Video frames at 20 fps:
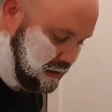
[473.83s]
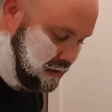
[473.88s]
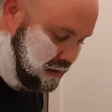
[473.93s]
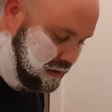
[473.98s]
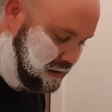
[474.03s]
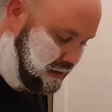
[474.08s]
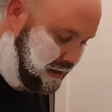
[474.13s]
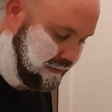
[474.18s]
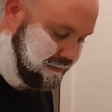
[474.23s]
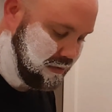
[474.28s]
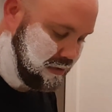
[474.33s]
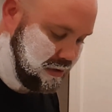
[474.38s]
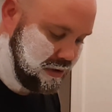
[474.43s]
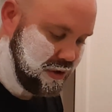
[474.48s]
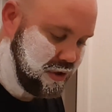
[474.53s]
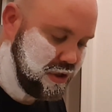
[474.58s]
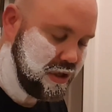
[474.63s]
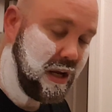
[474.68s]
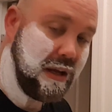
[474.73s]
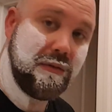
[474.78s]
Never
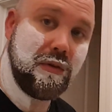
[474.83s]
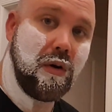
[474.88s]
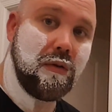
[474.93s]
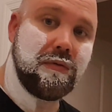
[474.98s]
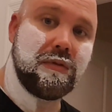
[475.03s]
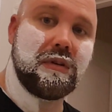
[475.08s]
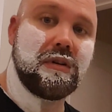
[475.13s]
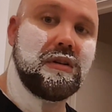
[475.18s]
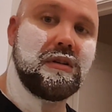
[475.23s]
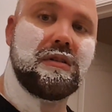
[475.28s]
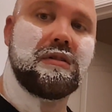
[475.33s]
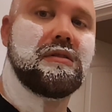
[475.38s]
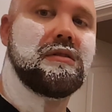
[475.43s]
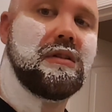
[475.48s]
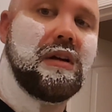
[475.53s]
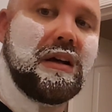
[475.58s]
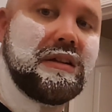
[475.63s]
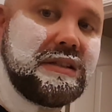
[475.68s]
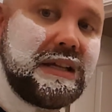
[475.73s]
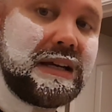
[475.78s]
shave over
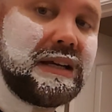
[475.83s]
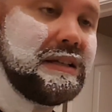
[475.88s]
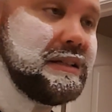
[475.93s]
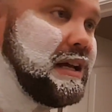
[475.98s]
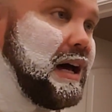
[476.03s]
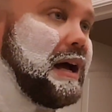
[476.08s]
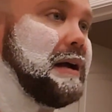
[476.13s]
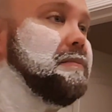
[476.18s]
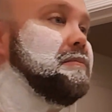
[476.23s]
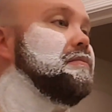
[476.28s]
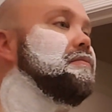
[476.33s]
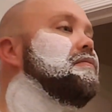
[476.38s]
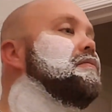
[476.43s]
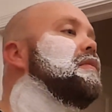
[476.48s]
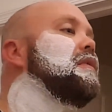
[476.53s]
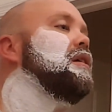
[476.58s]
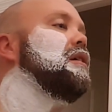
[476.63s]
a second time